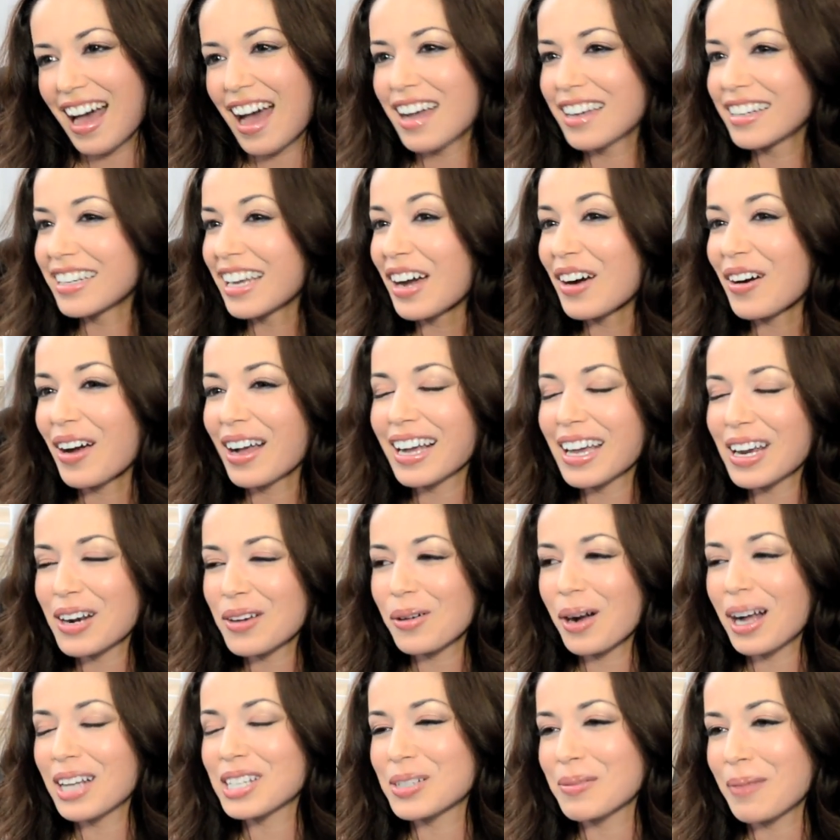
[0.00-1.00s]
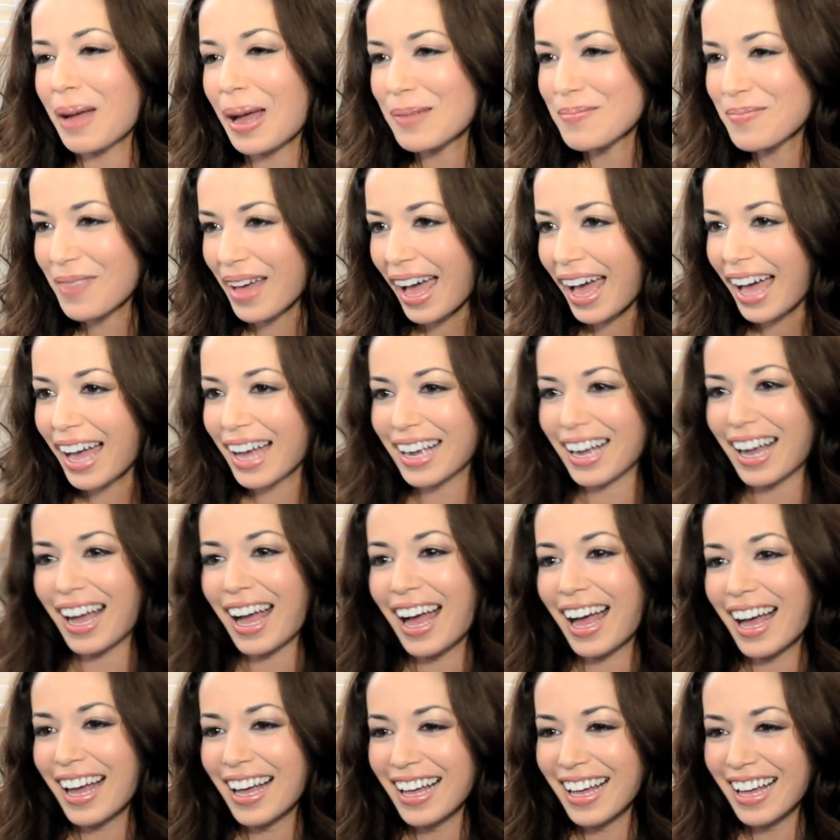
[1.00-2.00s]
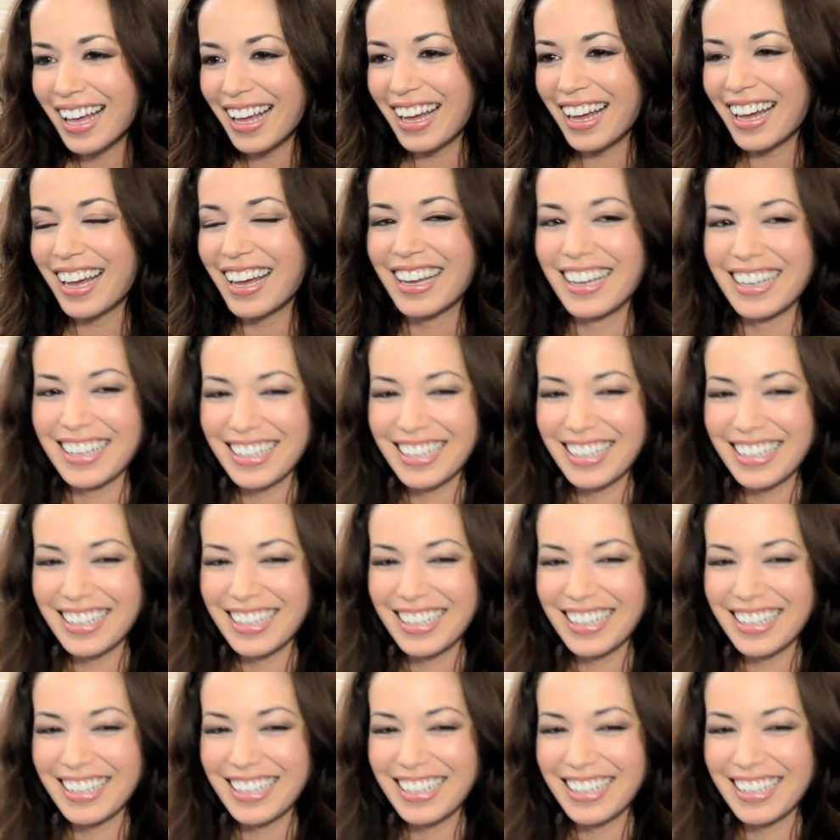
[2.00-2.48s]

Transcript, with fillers: I know. I gotta watch my back. That's right.